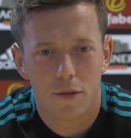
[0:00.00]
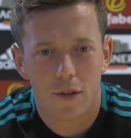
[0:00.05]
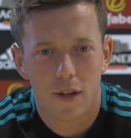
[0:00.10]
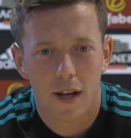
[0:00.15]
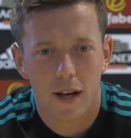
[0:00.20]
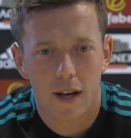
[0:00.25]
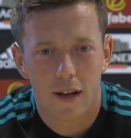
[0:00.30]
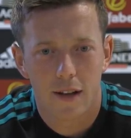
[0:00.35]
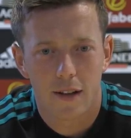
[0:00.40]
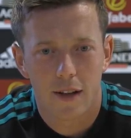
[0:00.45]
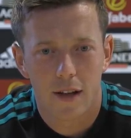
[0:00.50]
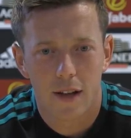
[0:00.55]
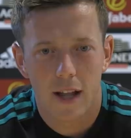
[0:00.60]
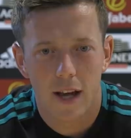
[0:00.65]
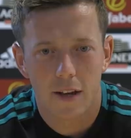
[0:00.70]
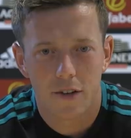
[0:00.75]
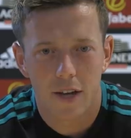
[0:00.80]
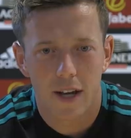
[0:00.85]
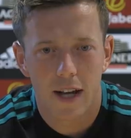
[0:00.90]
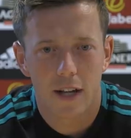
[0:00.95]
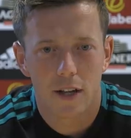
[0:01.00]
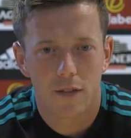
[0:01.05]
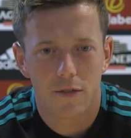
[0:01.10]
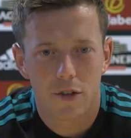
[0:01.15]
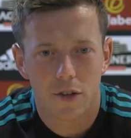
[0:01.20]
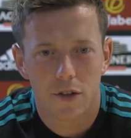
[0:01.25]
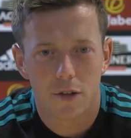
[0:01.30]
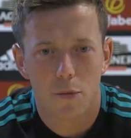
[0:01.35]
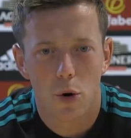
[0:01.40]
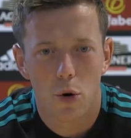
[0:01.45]
that lies ahead
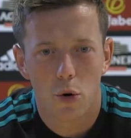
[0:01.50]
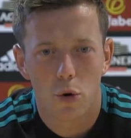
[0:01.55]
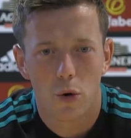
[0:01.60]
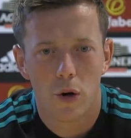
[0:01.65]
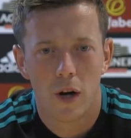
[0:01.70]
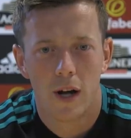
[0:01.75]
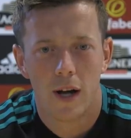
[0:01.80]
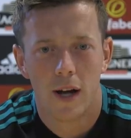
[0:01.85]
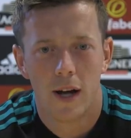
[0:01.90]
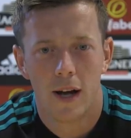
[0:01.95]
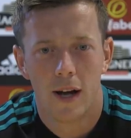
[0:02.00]
of us tomorrow.